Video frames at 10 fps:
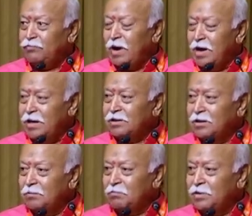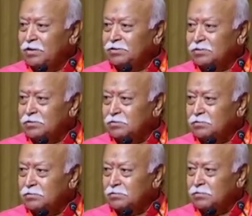if ayatanam is
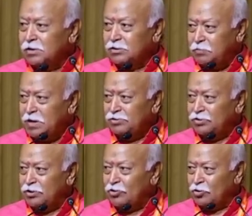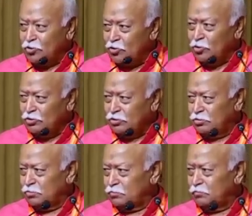expansion or growth,